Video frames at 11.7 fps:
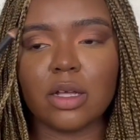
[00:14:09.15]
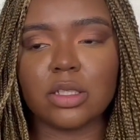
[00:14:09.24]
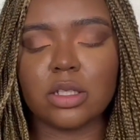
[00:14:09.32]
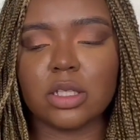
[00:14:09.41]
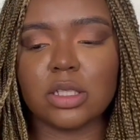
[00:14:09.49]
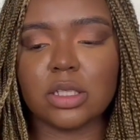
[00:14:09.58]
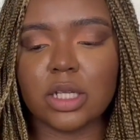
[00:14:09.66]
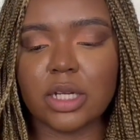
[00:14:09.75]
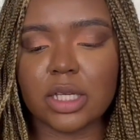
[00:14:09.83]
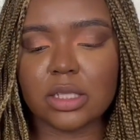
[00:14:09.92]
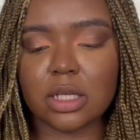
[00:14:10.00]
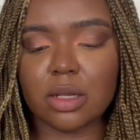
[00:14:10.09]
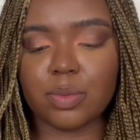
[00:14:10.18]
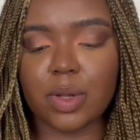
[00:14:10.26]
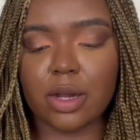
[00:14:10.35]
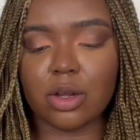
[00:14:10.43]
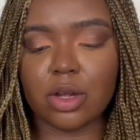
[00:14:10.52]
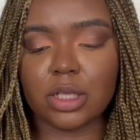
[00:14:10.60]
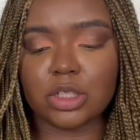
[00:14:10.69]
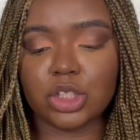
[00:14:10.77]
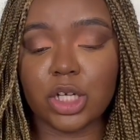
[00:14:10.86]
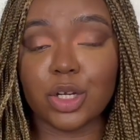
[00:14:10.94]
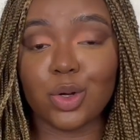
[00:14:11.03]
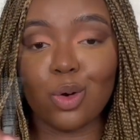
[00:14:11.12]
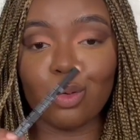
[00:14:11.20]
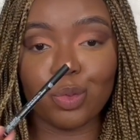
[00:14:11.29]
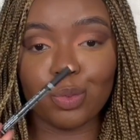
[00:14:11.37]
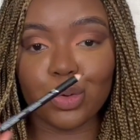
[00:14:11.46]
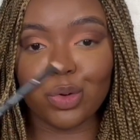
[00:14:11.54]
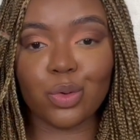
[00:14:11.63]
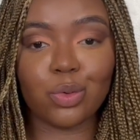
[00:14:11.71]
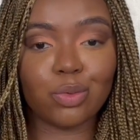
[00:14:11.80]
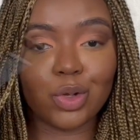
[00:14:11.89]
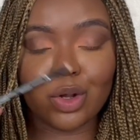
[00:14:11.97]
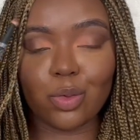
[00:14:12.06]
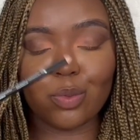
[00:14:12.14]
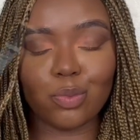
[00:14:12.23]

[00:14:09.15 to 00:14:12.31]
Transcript: So this is the NYX lip liner in the shade Cold Brew. You know,